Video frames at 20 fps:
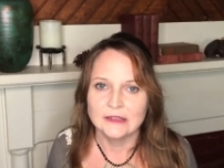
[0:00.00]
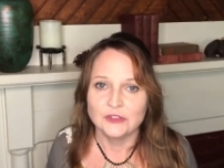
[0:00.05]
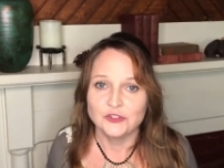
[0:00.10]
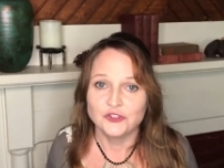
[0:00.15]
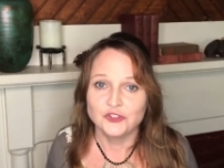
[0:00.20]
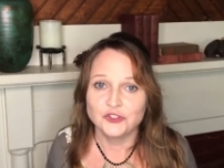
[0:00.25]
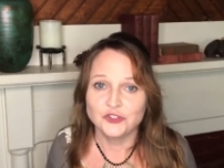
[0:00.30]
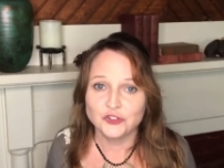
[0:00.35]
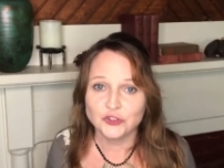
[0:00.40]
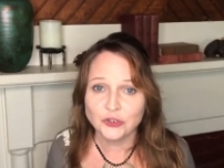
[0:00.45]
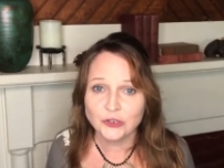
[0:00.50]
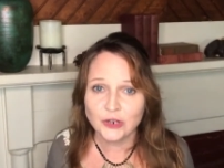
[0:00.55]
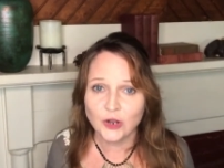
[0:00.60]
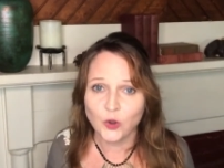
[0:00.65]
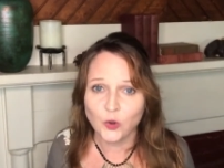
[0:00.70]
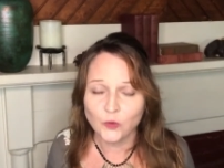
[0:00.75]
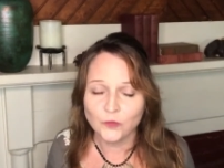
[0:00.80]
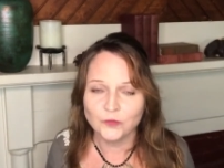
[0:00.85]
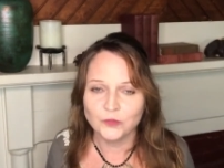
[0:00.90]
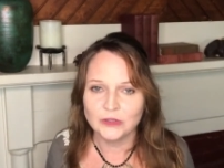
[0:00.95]
should
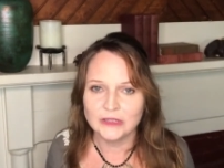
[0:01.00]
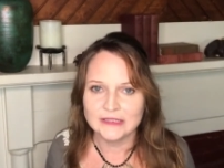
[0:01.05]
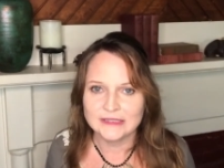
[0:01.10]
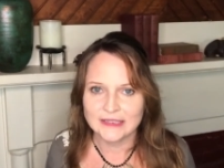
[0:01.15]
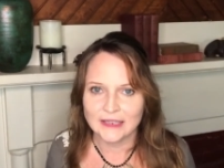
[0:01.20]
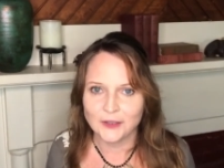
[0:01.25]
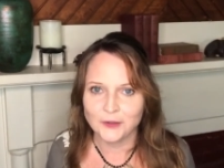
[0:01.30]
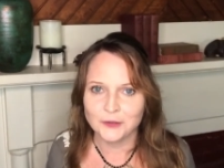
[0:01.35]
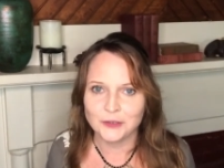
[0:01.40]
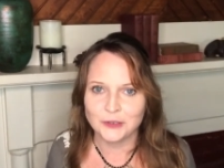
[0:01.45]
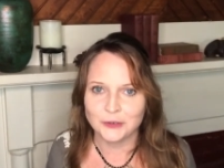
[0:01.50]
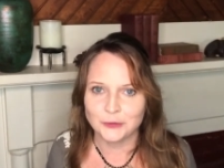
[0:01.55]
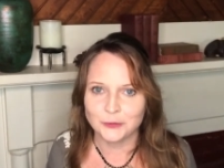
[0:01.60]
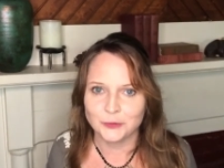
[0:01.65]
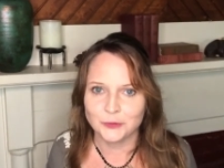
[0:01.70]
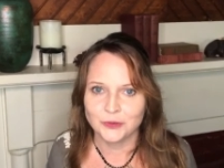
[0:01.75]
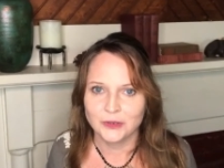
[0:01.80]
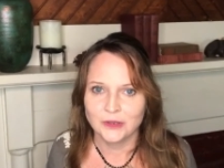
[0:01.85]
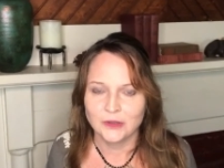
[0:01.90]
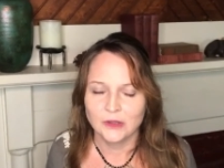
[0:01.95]
hopefully tell you
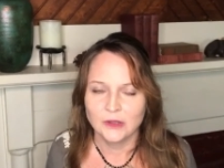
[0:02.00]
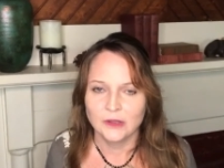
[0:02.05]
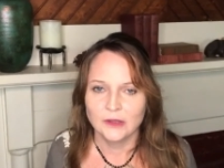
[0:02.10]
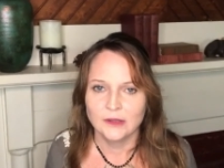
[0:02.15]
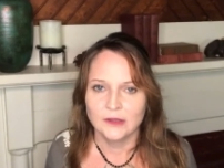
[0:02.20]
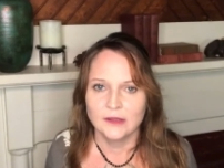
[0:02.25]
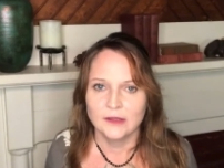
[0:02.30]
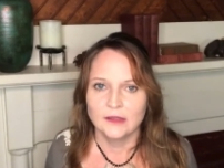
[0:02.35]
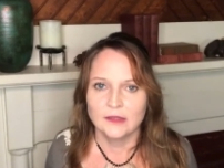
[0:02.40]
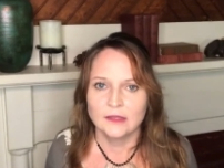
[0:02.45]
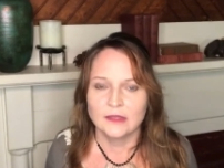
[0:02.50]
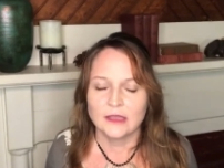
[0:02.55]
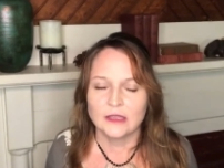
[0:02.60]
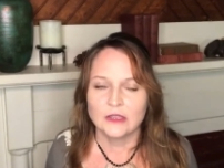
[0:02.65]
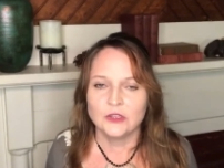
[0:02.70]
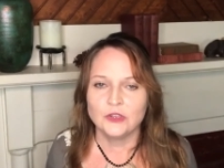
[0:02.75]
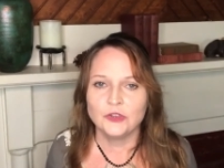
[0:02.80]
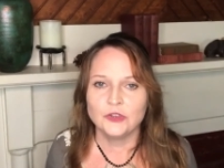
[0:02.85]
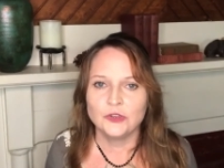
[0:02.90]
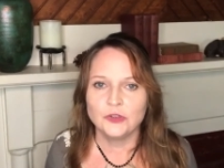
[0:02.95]
that
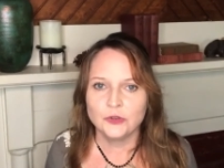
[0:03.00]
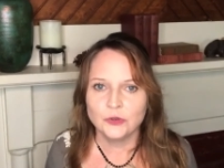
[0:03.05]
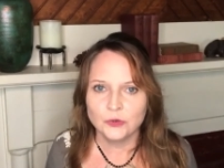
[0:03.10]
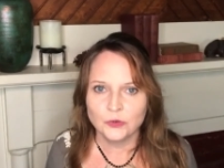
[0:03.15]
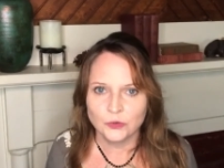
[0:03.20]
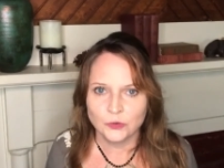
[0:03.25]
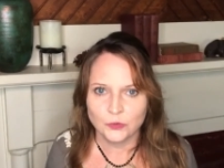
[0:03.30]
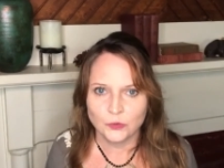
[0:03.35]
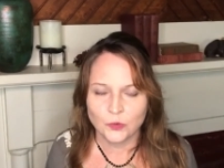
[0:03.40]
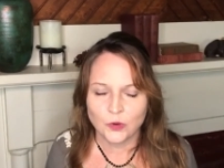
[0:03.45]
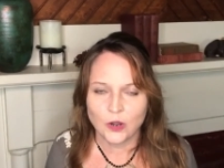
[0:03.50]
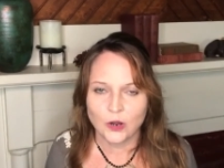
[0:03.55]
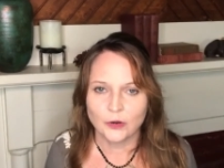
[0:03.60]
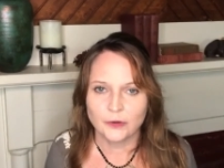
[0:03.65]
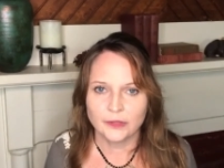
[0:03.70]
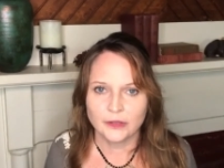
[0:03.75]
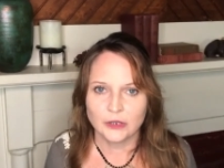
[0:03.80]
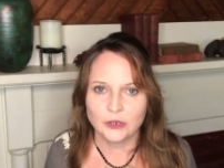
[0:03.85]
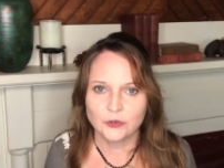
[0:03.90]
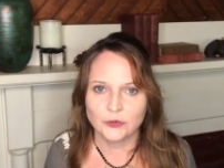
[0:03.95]
you are
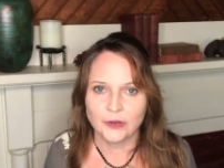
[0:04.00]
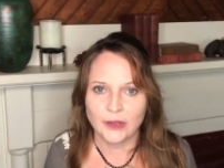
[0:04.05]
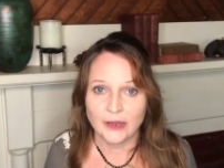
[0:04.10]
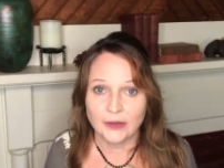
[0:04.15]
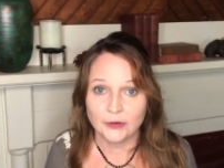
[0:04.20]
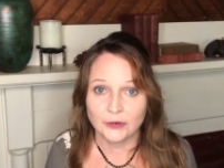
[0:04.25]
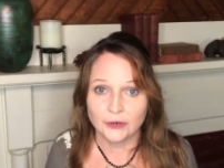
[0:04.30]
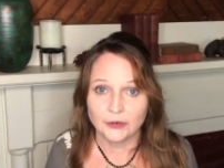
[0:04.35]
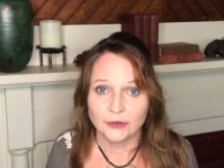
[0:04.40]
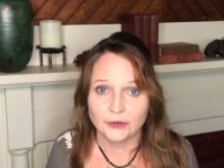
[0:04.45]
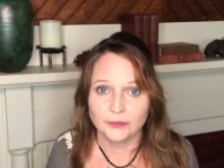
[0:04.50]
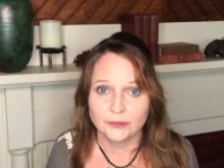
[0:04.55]
the creator.